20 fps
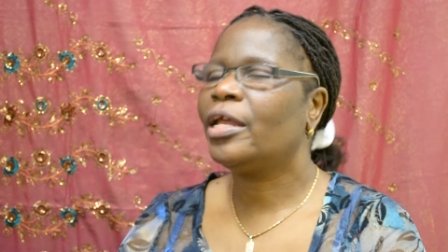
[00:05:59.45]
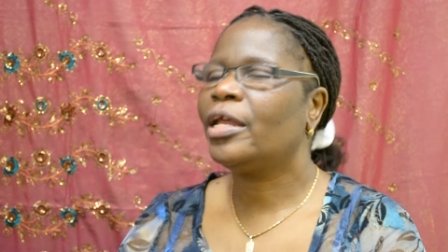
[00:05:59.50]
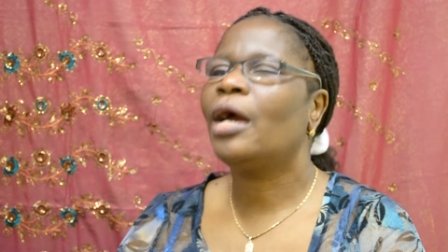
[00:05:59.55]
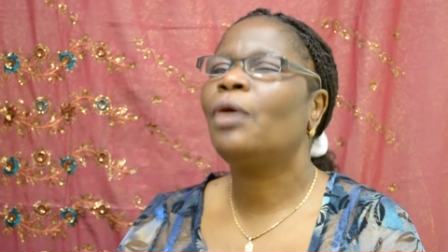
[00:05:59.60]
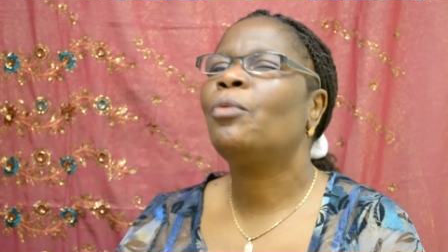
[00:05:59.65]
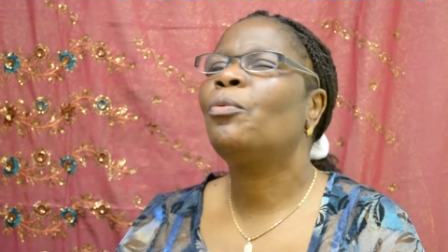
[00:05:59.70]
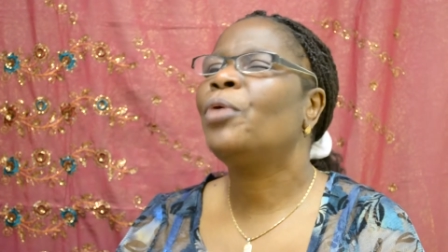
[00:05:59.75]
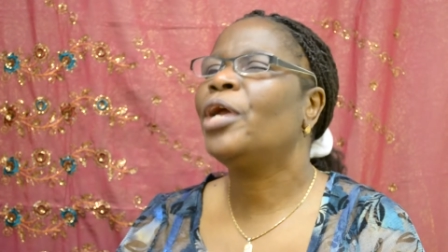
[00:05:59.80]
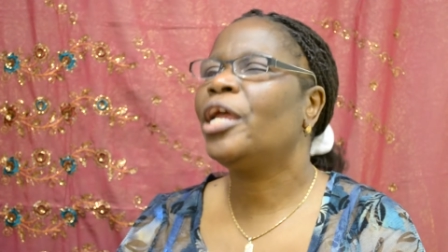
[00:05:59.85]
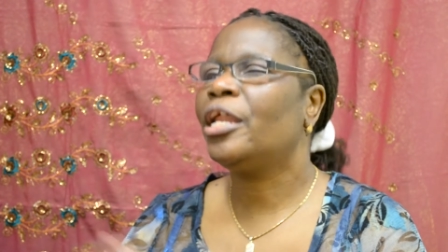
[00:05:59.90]

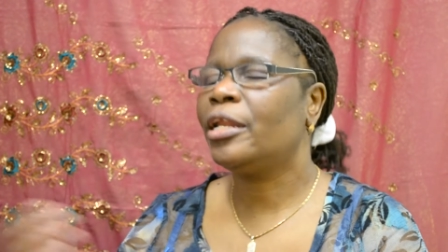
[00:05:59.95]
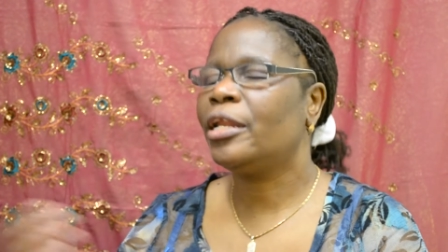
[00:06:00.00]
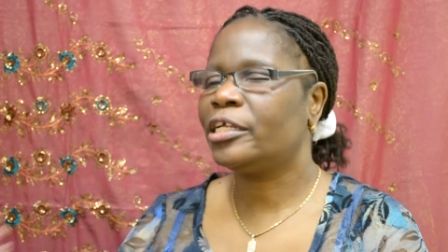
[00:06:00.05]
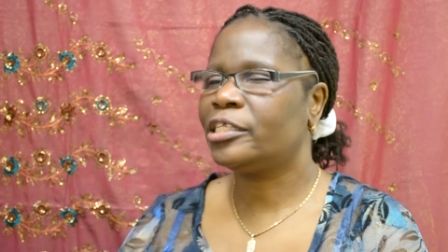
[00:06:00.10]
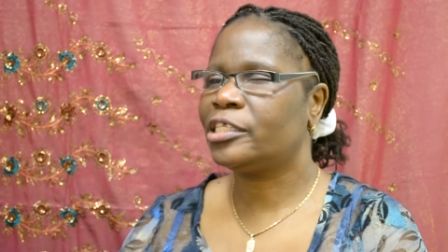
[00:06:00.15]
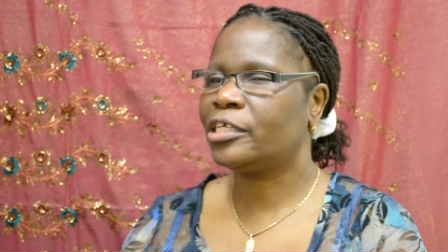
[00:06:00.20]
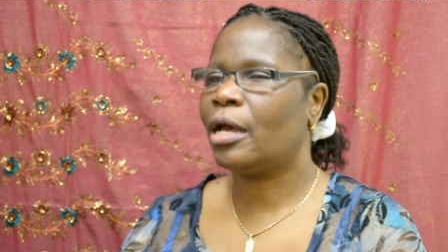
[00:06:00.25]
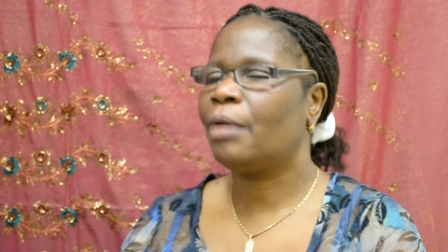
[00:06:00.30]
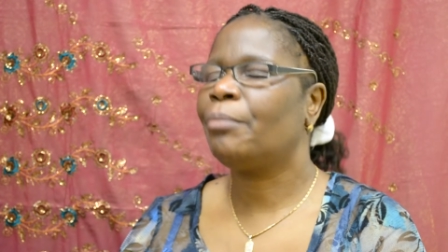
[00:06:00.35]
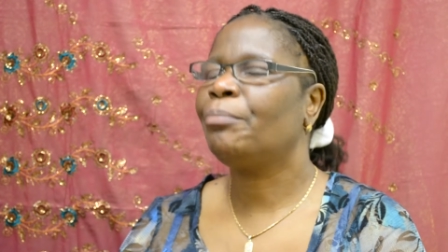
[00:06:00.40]
the
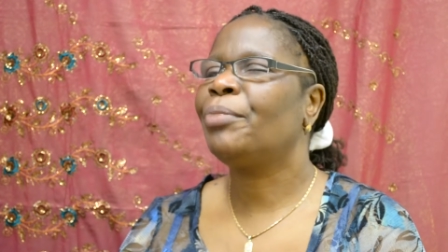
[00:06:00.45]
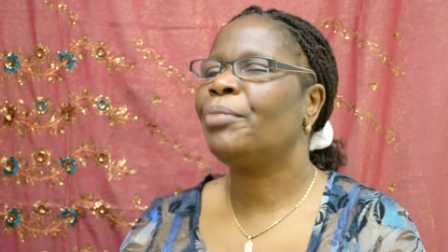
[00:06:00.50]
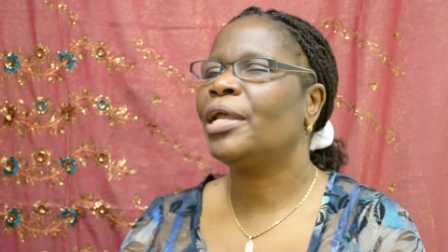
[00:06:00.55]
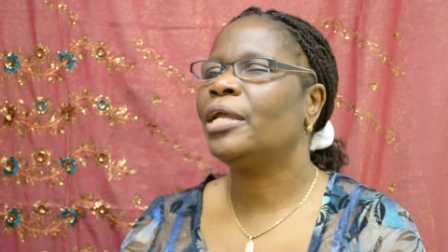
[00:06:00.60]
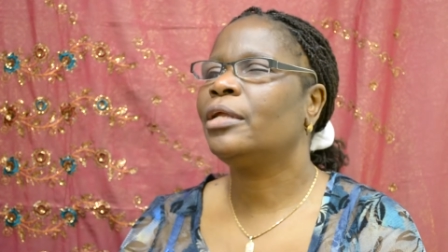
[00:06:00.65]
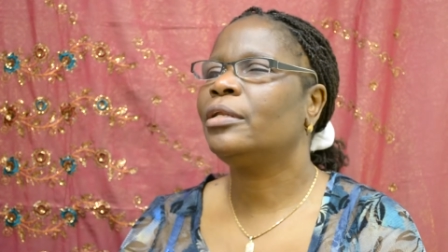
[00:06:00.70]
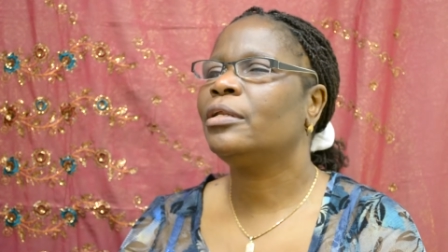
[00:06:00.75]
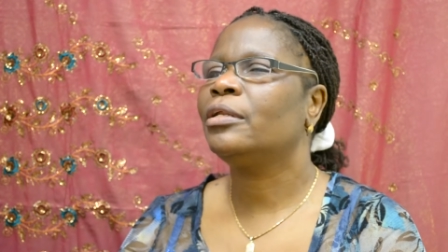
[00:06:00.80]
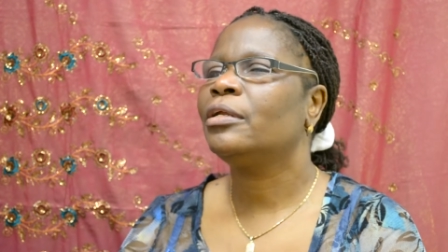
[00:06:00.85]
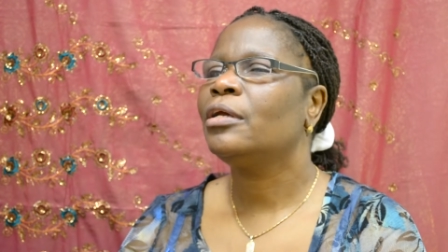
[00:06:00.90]
awareness
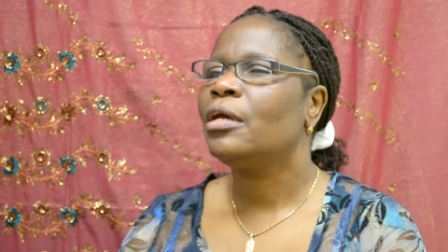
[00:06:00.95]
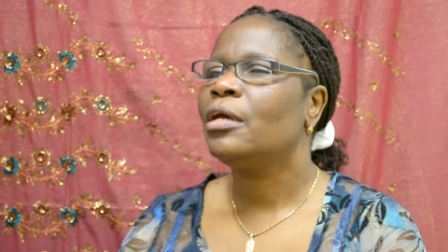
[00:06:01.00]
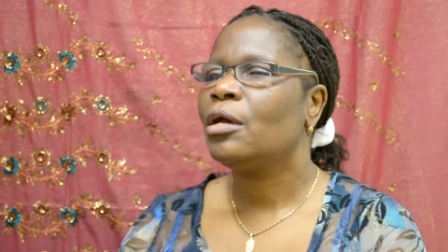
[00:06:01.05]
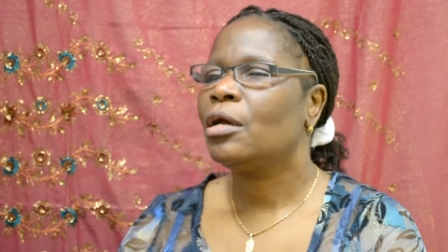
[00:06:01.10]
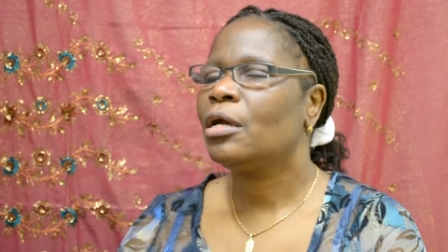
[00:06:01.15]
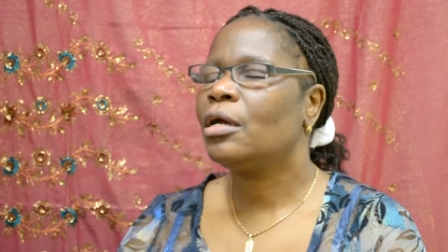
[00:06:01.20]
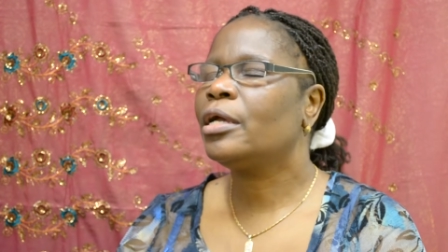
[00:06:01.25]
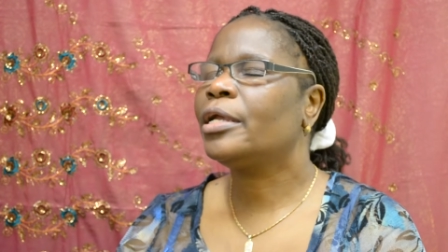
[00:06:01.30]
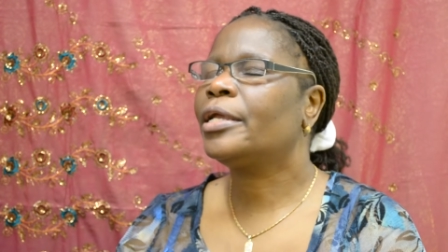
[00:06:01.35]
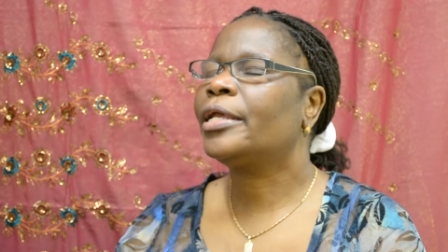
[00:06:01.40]
campaign
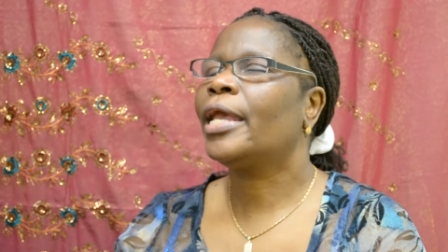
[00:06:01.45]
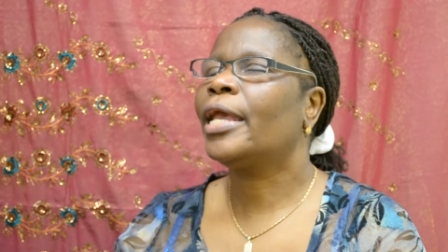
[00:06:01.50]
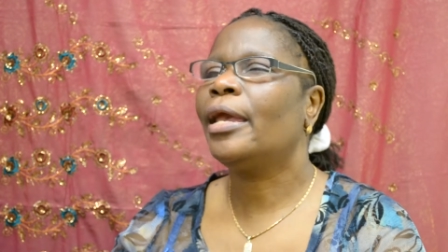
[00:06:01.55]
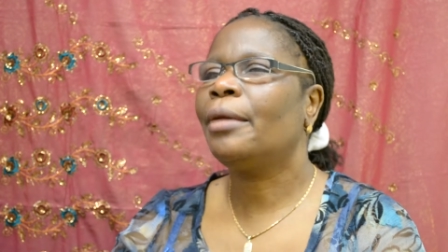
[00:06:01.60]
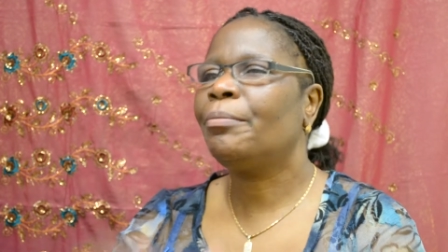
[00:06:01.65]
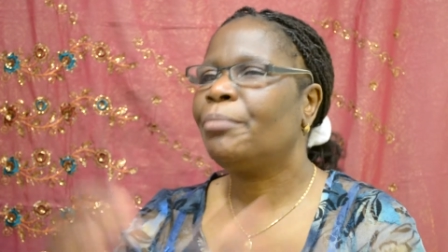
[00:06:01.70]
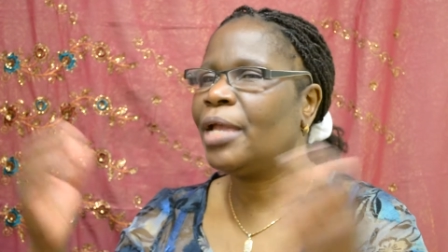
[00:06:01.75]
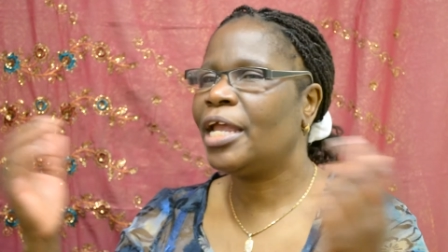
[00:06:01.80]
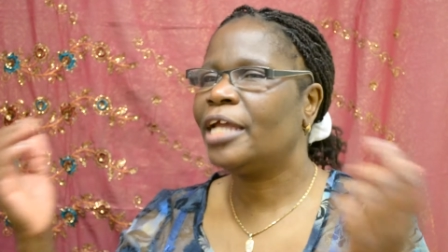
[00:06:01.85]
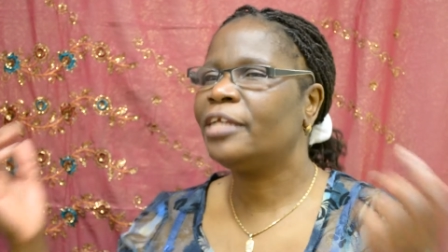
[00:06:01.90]

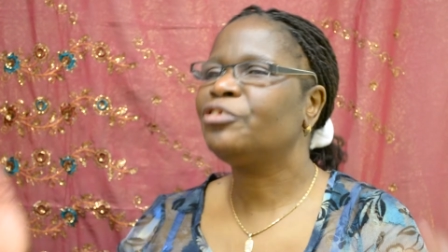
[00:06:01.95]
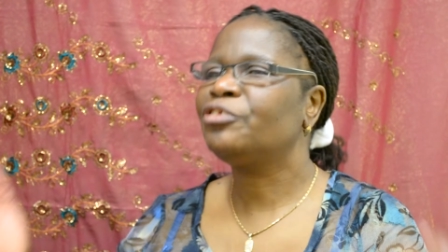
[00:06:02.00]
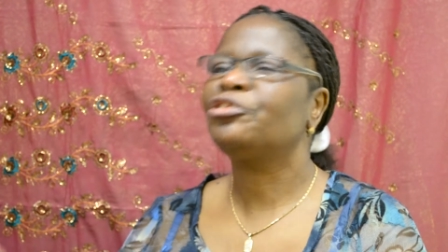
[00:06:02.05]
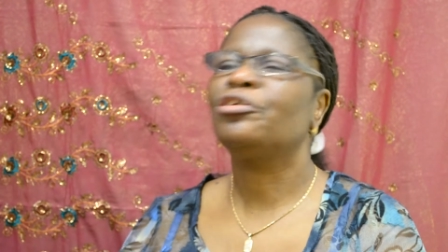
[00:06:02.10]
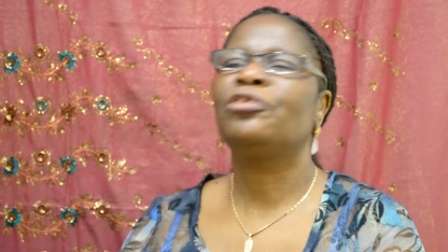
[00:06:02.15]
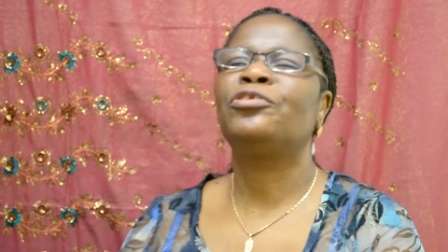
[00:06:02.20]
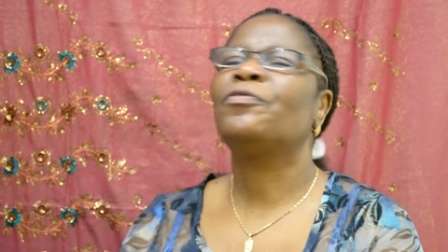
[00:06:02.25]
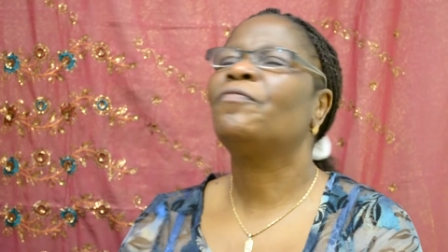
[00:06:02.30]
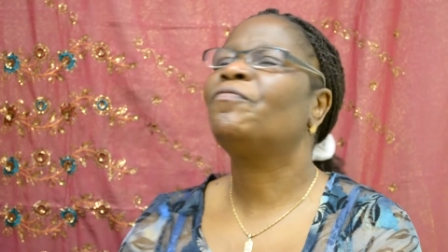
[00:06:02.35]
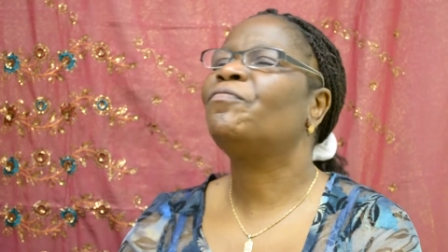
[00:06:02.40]
came and
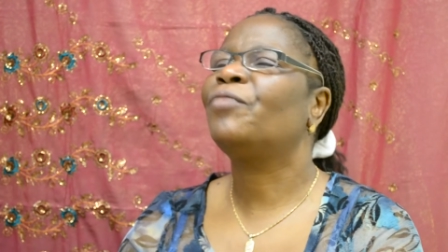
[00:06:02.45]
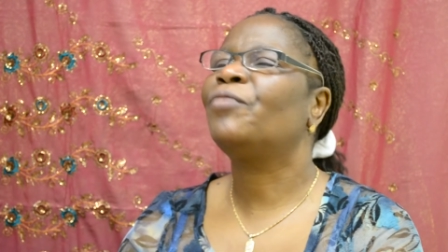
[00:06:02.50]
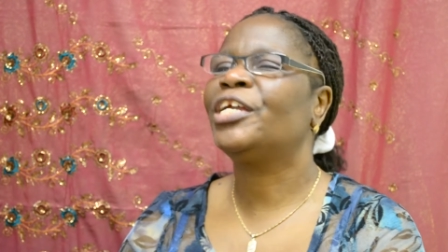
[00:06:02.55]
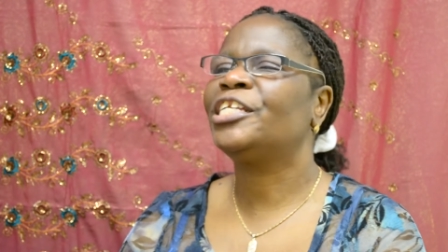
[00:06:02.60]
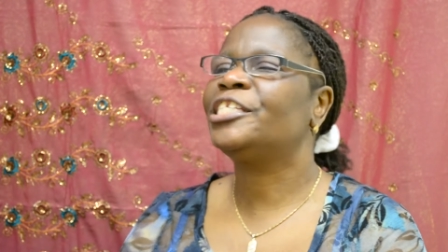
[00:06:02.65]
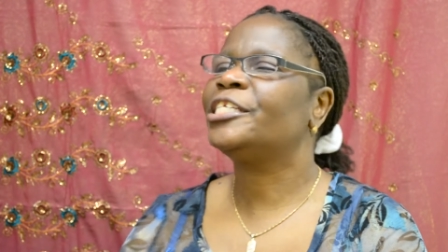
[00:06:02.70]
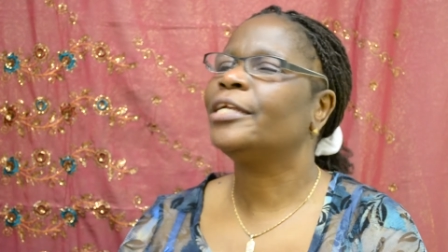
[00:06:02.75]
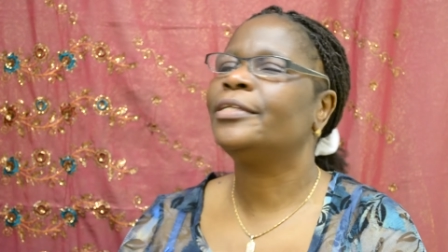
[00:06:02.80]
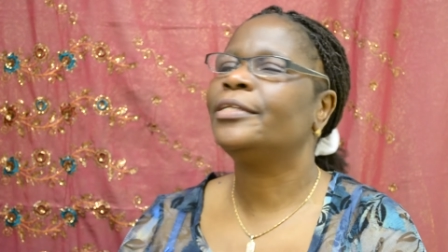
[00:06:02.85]
sort of went